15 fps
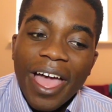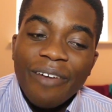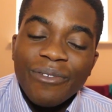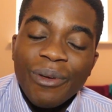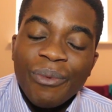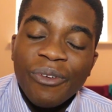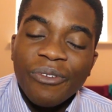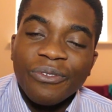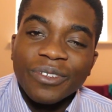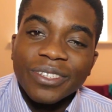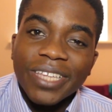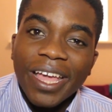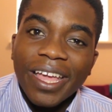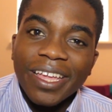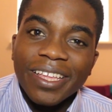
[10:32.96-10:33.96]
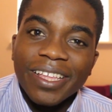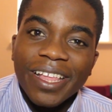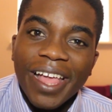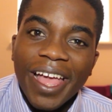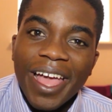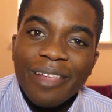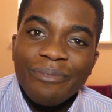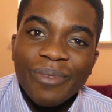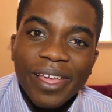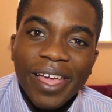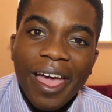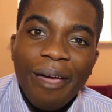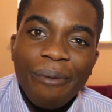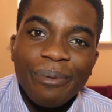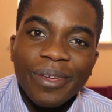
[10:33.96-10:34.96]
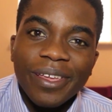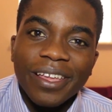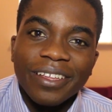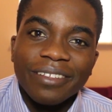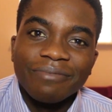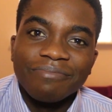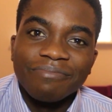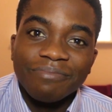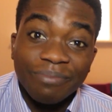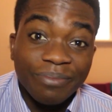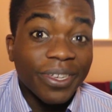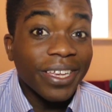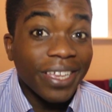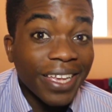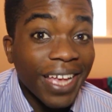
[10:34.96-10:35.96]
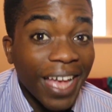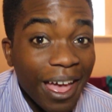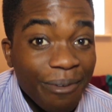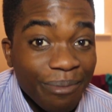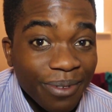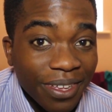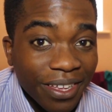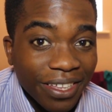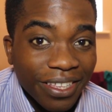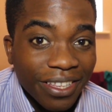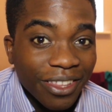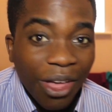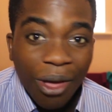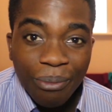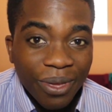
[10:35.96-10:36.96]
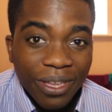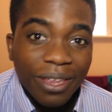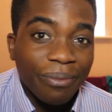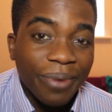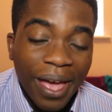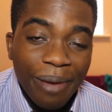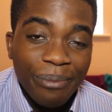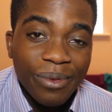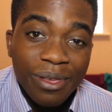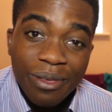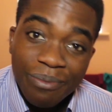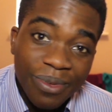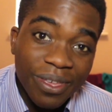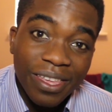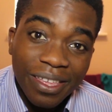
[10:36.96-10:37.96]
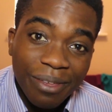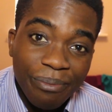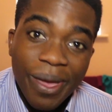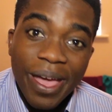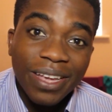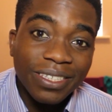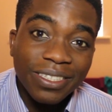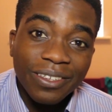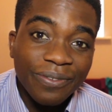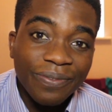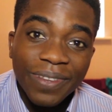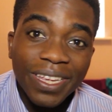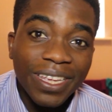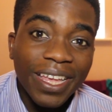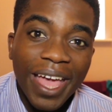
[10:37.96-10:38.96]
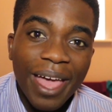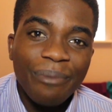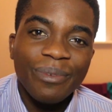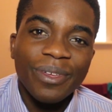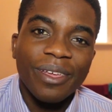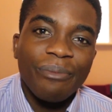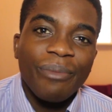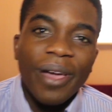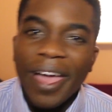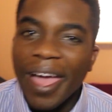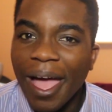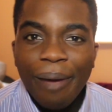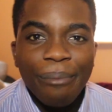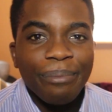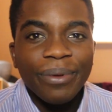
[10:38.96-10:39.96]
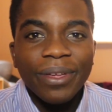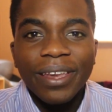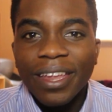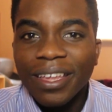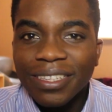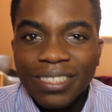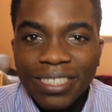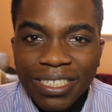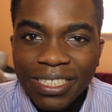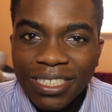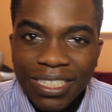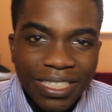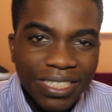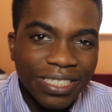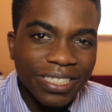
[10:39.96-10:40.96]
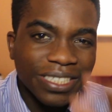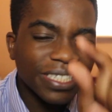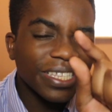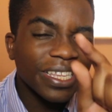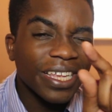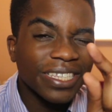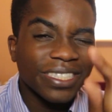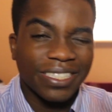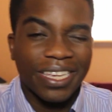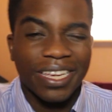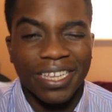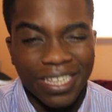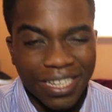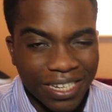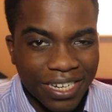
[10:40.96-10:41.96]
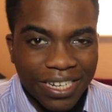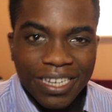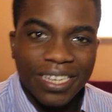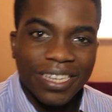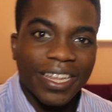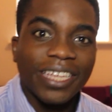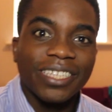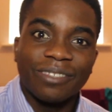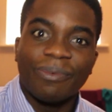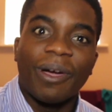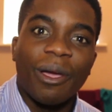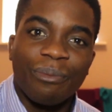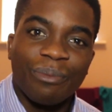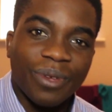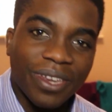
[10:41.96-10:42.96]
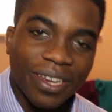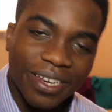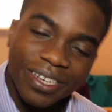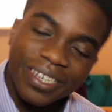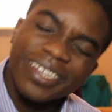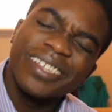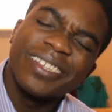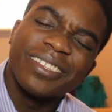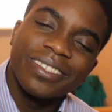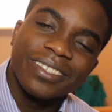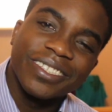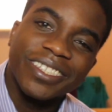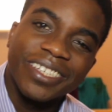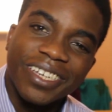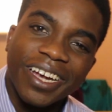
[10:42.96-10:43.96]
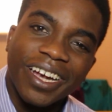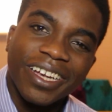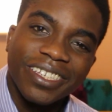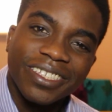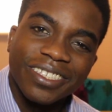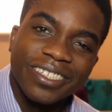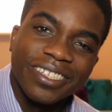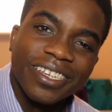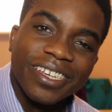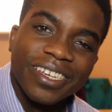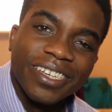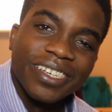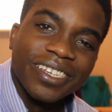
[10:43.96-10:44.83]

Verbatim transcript: have a beautiful day and be happy. Be happy. Not medium happy, be massively happy. But happiness is just a second. That's my opinion. See you guys. Thank